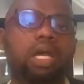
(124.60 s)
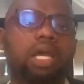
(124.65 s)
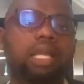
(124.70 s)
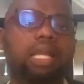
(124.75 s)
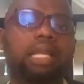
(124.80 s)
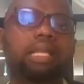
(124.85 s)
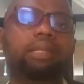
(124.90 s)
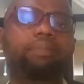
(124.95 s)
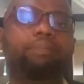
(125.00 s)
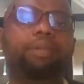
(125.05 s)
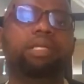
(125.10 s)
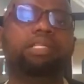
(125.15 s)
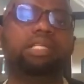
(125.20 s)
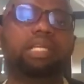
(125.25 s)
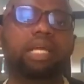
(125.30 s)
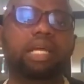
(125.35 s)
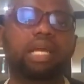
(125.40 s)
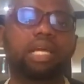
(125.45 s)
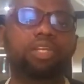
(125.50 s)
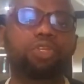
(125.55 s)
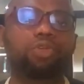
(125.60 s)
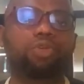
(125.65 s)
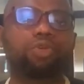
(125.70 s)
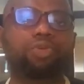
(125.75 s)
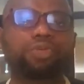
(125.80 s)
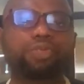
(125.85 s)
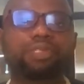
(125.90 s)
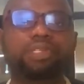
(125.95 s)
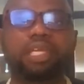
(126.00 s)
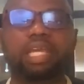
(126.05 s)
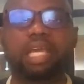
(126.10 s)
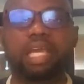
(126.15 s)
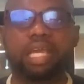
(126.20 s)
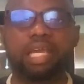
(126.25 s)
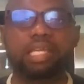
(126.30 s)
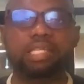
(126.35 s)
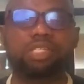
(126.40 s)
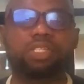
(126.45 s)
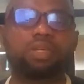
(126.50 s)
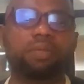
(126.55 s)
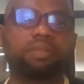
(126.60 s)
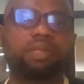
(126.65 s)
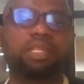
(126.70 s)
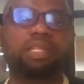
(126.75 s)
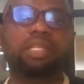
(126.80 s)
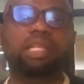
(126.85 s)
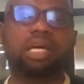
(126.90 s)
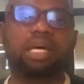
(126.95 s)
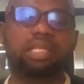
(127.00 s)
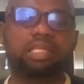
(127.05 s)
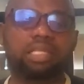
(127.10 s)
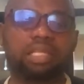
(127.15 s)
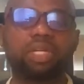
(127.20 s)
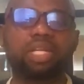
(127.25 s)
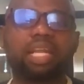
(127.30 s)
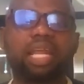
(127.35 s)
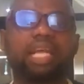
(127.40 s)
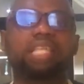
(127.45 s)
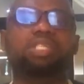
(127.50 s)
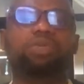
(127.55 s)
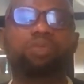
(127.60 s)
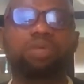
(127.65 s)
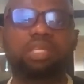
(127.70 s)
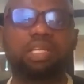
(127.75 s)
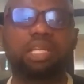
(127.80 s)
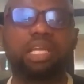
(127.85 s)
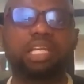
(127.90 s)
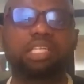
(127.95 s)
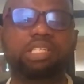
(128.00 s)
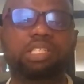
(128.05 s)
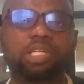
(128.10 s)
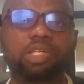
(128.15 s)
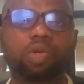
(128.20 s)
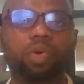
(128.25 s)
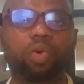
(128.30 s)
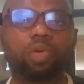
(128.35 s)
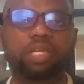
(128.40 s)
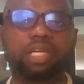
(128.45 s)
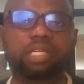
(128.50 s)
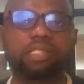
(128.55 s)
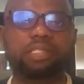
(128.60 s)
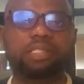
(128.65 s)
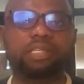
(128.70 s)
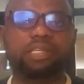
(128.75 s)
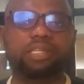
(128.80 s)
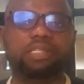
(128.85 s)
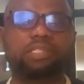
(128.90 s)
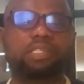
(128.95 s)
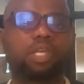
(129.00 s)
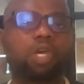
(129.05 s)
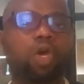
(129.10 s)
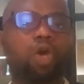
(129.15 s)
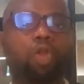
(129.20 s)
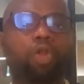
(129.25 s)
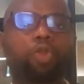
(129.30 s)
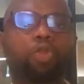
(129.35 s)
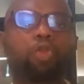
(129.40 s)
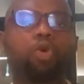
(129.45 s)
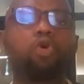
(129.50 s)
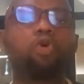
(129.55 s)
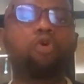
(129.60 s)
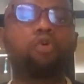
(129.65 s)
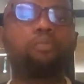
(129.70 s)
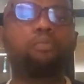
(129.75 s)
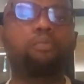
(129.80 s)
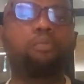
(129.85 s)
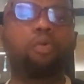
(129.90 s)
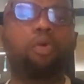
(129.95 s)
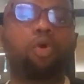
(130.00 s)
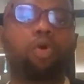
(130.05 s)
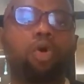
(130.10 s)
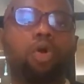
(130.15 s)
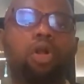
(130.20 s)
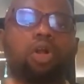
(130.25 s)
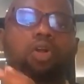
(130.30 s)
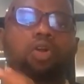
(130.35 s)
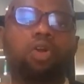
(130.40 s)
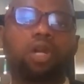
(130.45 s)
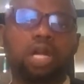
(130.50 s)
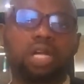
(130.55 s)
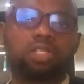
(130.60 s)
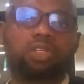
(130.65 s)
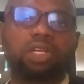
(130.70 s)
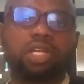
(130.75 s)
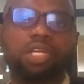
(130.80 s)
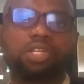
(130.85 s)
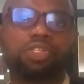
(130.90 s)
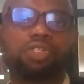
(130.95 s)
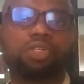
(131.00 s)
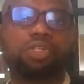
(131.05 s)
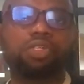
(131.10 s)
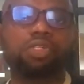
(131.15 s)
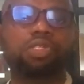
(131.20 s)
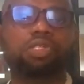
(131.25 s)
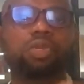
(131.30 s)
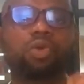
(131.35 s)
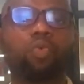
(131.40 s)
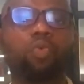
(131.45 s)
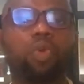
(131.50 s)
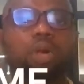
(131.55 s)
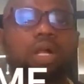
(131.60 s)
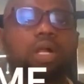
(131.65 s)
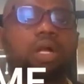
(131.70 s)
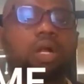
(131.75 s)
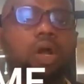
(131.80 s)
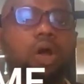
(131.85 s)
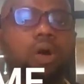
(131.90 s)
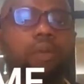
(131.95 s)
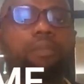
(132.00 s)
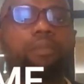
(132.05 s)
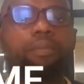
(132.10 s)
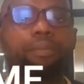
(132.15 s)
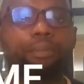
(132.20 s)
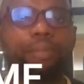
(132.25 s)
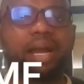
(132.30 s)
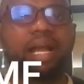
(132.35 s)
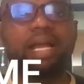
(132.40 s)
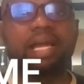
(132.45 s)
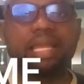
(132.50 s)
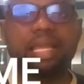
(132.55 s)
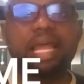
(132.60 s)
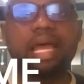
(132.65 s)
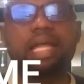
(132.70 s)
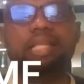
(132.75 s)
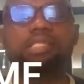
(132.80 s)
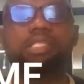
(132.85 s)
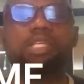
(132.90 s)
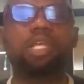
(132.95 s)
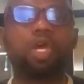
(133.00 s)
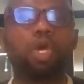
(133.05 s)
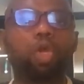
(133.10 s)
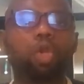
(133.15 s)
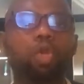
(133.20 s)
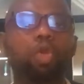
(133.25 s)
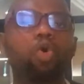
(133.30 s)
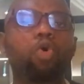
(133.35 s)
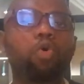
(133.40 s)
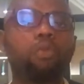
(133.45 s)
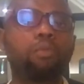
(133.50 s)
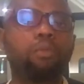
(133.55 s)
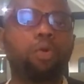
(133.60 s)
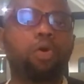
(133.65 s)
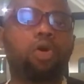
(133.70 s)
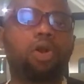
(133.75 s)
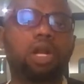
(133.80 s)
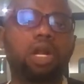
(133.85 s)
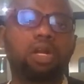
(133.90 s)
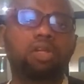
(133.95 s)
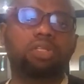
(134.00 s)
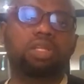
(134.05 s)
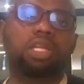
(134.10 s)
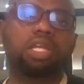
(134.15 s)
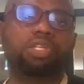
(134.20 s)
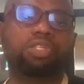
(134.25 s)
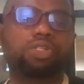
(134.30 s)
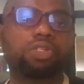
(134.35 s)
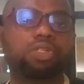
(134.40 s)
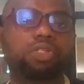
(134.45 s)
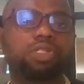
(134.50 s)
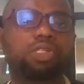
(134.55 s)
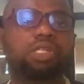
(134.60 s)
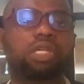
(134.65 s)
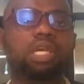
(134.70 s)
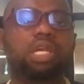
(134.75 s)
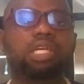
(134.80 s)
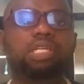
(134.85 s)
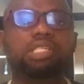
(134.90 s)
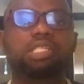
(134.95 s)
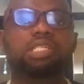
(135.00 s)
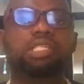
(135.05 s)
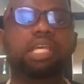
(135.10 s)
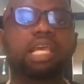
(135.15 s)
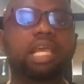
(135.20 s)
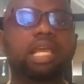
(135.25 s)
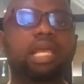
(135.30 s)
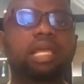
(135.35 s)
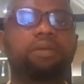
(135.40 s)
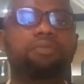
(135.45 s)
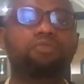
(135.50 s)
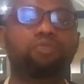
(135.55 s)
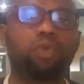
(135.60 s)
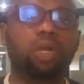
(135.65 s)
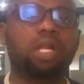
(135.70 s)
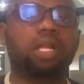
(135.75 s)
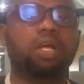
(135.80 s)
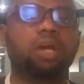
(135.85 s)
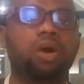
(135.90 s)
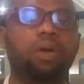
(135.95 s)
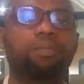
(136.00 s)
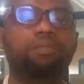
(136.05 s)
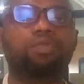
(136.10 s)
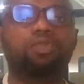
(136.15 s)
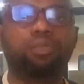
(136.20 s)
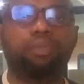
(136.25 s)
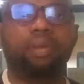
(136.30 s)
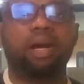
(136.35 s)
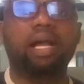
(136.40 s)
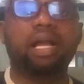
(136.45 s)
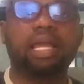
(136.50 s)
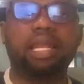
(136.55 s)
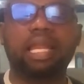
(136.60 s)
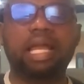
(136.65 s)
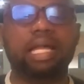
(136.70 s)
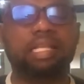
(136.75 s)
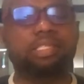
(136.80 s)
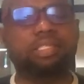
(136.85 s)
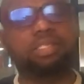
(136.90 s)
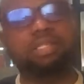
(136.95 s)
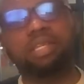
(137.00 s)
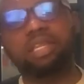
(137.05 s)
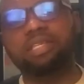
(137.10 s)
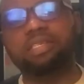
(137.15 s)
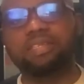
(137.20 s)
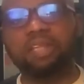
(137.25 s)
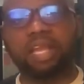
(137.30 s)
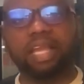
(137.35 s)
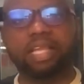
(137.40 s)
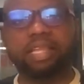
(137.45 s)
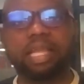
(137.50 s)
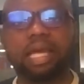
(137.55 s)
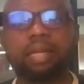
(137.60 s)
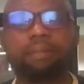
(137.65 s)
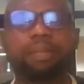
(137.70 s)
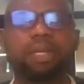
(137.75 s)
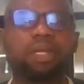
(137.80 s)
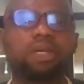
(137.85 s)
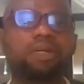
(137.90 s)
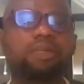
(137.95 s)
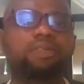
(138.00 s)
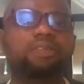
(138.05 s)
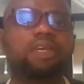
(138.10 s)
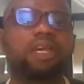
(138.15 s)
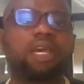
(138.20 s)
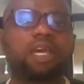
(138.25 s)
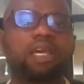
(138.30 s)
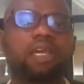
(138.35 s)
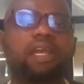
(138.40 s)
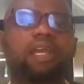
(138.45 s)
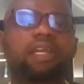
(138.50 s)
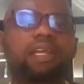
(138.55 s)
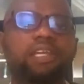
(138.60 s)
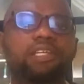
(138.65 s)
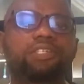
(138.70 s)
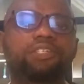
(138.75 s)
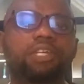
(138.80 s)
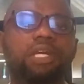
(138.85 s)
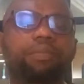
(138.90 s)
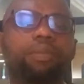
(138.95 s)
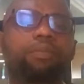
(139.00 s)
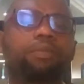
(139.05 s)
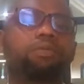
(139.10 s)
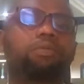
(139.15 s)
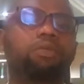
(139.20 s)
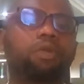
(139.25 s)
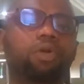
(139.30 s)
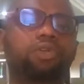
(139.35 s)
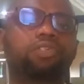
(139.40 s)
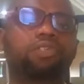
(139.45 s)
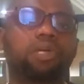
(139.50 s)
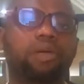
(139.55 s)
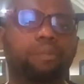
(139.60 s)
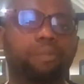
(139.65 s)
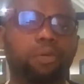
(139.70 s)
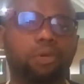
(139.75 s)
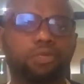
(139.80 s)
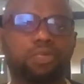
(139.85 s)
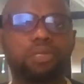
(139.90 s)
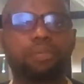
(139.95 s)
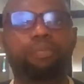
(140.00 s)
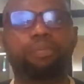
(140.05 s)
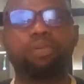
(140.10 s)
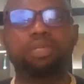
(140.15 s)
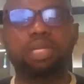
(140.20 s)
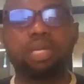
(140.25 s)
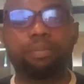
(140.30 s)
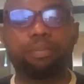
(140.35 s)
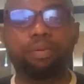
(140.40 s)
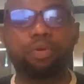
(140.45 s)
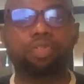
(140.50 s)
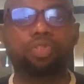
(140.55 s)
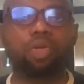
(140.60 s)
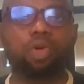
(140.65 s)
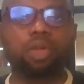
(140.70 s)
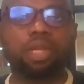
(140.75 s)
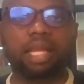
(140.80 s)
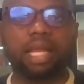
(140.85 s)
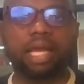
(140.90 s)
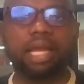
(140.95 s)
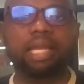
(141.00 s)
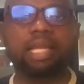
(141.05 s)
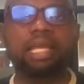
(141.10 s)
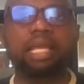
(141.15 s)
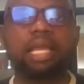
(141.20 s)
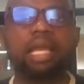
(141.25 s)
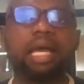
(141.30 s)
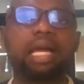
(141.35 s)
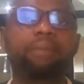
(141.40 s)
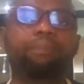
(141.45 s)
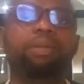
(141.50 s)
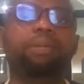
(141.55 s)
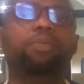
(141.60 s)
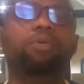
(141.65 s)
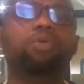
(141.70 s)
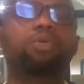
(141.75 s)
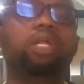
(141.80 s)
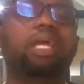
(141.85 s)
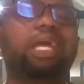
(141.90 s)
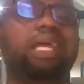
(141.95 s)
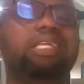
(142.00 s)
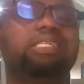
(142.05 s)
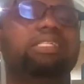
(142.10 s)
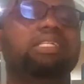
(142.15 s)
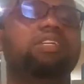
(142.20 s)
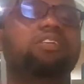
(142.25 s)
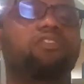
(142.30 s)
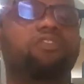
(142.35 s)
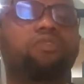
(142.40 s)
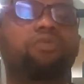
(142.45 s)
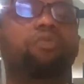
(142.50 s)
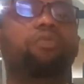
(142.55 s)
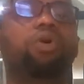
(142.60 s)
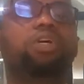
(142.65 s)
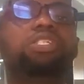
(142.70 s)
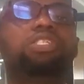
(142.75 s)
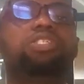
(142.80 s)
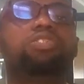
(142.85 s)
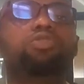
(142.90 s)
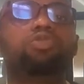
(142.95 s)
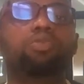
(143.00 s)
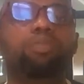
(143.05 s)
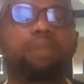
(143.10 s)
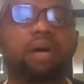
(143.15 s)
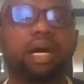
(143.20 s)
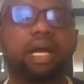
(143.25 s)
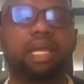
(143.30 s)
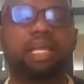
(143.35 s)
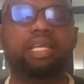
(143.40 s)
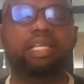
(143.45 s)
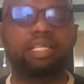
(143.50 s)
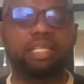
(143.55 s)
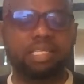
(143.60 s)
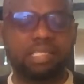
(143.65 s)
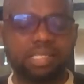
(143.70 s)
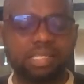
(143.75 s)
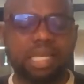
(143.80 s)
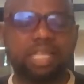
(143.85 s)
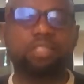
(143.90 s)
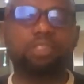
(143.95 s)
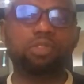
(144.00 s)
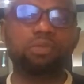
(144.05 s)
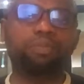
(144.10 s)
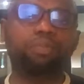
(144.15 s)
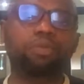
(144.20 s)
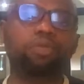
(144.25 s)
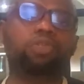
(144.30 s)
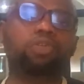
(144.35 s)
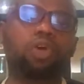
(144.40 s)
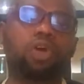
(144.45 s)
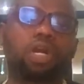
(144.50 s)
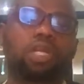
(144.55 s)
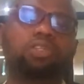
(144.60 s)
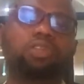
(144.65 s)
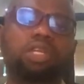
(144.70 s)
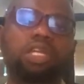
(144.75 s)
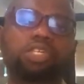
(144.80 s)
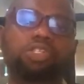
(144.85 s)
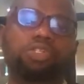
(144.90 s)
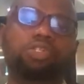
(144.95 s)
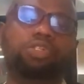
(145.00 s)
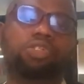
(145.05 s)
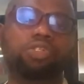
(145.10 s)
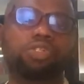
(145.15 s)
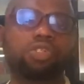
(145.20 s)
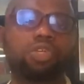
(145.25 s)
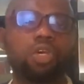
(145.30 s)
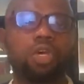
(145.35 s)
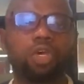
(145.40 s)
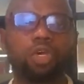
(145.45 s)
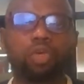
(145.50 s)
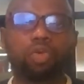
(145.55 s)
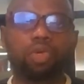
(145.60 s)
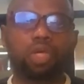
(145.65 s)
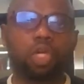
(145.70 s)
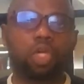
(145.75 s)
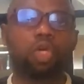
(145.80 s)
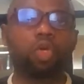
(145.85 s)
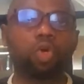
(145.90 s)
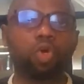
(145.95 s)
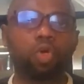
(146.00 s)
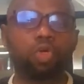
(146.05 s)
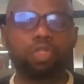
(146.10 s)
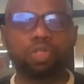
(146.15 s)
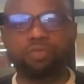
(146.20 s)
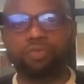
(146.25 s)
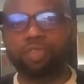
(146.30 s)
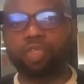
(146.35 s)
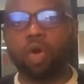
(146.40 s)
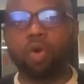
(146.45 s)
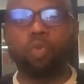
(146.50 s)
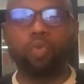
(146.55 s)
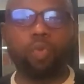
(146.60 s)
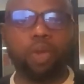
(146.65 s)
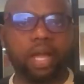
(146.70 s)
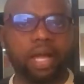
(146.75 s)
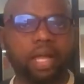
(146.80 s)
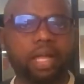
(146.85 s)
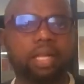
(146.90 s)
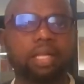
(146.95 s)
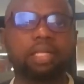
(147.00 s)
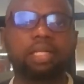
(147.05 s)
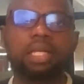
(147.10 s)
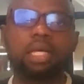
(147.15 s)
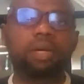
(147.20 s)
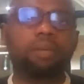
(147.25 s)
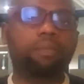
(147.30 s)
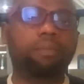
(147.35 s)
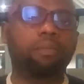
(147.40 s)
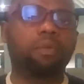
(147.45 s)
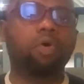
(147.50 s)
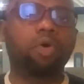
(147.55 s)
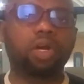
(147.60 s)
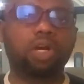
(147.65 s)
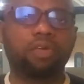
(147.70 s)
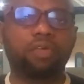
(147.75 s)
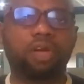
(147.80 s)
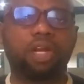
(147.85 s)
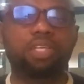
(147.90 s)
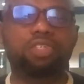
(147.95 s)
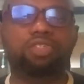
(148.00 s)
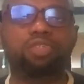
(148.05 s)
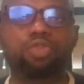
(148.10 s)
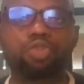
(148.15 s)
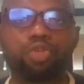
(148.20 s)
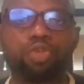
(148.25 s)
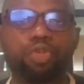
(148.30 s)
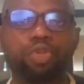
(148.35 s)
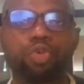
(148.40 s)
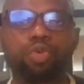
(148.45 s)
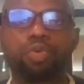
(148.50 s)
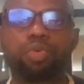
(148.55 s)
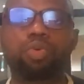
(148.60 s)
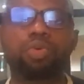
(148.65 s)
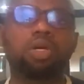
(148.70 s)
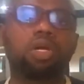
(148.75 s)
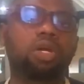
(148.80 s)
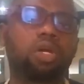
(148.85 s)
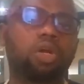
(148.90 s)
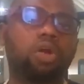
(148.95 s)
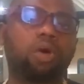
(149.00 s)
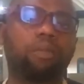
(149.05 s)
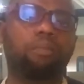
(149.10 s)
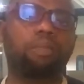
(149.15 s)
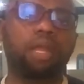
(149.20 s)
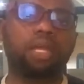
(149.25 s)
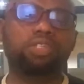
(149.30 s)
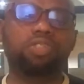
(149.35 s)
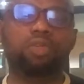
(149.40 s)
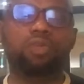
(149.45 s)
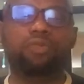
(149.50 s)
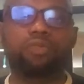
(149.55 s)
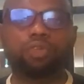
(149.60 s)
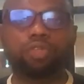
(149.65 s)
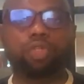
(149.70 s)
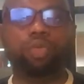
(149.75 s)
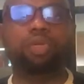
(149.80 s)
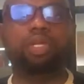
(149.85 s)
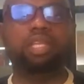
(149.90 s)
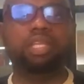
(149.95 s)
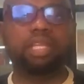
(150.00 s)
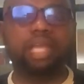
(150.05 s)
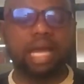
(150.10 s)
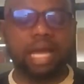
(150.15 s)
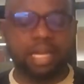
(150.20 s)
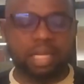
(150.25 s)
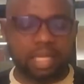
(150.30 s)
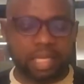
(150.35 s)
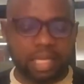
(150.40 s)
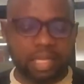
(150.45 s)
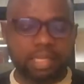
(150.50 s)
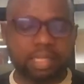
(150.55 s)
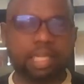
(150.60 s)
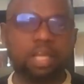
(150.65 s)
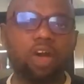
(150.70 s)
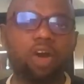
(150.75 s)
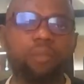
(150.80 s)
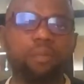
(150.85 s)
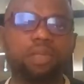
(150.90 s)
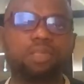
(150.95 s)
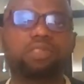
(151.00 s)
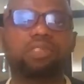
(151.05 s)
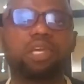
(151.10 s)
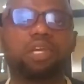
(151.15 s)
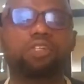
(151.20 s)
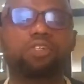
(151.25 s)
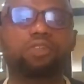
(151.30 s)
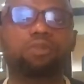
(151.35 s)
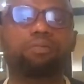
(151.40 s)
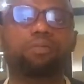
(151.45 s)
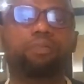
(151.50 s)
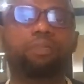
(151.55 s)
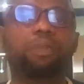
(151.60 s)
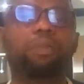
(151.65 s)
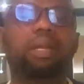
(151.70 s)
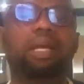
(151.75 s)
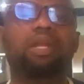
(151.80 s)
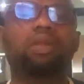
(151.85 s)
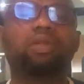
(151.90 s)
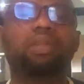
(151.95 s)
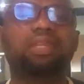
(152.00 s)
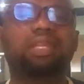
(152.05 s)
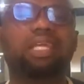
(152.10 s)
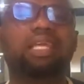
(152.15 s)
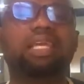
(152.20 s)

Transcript: a landing page that I can use is something that connects with the Nigerian audience is no more congratulations, welcome bank alerts. No more congratulations, say welcome to bank alerts, things like that. Because here in Nigeria, people launch their books, they put their books online, and people, instead of wanting to buy, they start to put congratulations, you're good, you've done well, more grace to you, God bless you for doing that in the comment section. But people are not